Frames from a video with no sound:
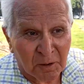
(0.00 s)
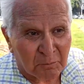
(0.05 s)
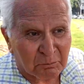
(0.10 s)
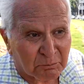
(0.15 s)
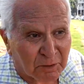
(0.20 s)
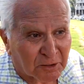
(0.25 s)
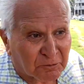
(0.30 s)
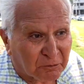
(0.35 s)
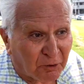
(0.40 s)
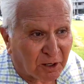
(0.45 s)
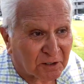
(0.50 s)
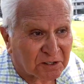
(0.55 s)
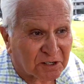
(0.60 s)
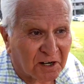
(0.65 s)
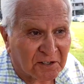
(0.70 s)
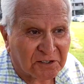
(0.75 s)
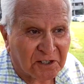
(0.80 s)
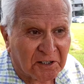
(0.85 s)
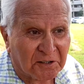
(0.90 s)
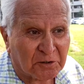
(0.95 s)
But for
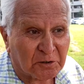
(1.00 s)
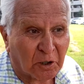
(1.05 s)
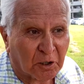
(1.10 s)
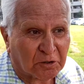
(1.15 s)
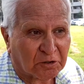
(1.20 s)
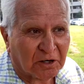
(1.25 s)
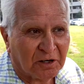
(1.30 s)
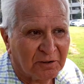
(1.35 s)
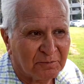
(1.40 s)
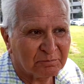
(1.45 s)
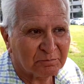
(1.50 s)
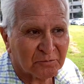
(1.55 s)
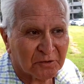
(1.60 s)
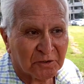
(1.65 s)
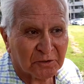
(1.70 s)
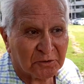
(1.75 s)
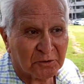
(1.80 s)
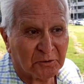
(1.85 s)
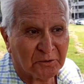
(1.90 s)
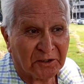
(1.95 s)
searching truth,
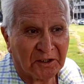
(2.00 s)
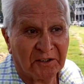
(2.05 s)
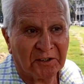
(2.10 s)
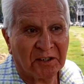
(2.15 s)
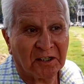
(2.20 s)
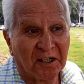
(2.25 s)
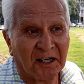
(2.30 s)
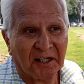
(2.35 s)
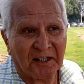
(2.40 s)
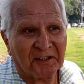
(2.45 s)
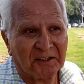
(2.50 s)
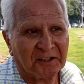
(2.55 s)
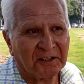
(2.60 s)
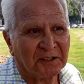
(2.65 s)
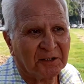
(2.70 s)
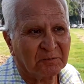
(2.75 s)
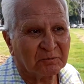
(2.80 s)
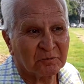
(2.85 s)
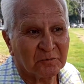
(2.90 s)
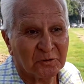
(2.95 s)
you need clarity,
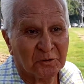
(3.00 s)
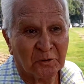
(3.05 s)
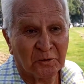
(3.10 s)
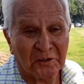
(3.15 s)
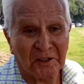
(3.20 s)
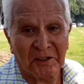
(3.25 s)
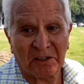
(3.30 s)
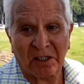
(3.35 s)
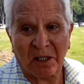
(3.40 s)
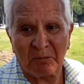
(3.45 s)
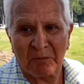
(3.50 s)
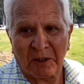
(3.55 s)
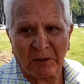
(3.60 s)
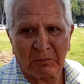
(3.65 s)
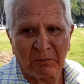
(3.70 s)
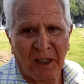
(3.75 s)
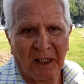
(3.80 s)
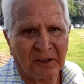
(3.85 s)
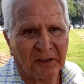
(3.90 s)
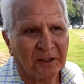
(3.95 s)
you need
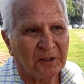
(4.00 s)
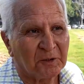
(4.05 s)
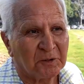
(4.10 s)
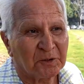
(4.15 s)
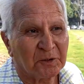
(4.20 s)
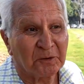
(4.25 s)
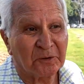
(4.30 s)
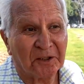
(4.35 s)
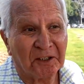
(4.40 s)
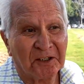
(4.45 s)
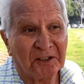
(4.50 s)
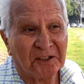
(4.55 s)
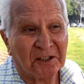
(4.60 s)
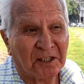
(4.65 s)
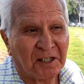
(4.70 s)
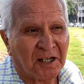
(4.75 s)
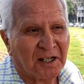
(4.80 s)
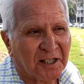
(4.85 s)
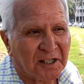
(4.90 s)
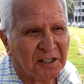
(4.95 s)
commitment, you need
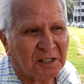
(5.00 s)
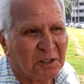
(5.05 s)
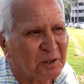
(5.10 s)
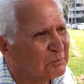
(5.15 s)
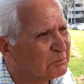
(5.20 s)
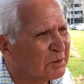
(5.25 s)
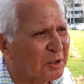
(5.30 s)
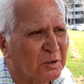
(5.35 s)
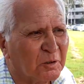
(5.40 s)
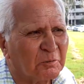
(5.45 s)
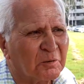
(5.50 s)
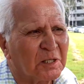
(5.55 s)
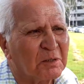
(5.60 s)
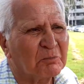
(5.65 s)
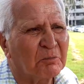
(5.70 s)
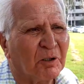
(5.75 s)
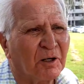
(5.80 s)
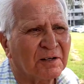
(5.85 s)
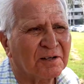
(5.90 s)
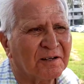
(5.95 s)
courage. But nobody
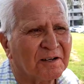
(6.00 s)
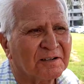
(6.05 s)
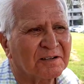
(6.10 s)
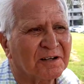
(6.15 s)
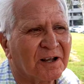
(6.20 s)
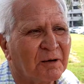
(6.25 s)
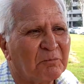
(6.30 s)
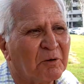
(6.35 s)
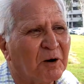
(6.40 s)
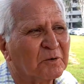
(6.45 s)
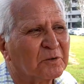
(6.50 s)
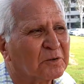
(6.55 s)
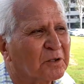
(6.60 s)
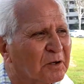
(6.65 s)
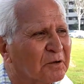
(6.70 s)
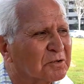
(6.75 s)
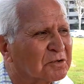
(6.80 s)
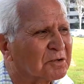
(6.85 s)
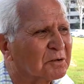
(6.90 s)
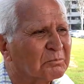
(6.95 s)
bothers about
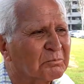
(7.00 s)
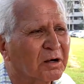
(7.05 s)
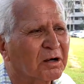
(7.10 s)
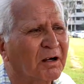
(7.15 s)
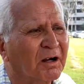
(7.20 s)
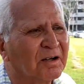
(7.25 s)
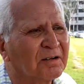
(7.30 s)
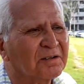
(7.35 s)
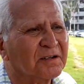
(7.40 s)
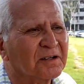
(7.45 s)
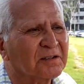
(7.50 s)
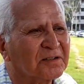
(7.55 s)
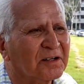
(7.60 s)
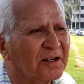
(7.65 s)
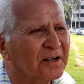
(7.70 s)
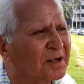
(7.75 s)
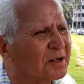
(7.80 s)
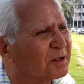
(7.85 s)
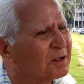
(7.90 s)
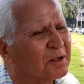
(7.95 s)
truth because they
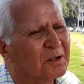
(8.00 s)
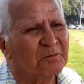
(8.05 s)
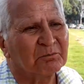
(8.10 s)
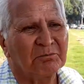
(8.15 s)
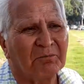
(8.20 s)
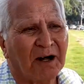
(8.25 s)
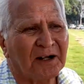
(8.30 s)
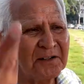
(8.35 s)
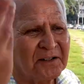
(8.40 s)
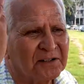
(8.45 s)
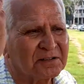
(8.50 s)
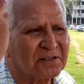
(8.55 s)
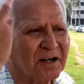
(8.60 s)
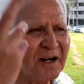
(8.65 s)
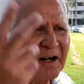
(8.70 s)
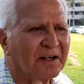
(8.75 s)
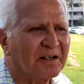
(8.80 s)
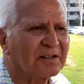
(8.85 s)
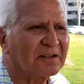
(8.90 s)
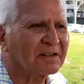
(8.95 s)
say might is
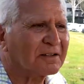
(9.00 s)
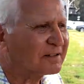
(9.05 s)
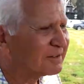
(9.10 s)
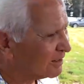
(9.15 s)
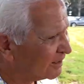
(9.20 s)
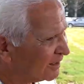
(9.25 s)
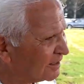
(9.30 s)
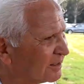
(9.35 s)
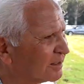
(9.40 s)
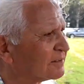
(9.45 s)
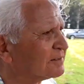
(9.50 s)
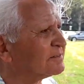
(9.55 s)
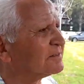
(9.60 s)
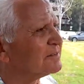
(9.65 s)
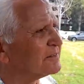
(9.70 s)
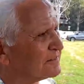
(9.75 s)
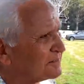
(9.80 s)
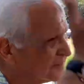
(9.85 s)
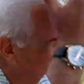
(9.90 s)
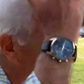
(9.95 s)
right. Let
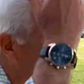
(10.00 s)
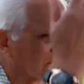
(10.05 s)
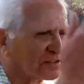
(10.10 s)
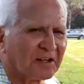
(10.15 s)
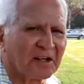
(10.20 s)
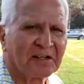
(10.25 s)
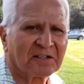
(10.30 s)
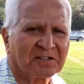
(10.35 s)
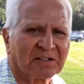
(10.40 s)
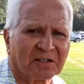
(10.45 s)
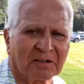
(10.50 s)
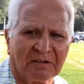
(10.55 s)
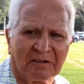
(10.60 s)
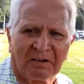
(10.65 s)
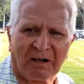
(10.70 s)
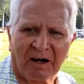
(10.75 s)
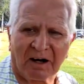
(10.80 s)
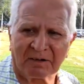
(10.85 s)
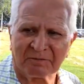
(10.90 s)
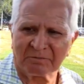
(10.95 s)
the things go
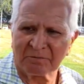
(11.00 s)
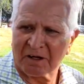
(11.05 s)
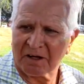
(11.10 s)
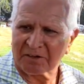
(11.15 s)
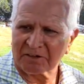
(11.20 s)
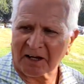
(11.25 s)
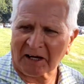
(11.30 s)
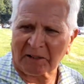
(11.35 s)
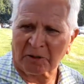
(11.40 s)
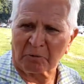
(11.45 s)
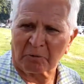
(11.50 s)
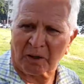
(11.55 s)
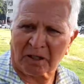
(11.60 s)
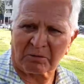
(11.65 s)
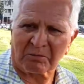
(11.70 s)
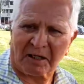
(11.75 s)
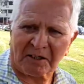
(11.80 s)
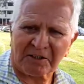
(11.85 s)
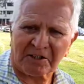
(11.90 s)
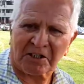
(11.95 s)
on. Thank you very
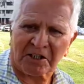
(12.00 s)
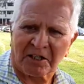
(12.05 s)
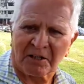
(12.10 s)
much.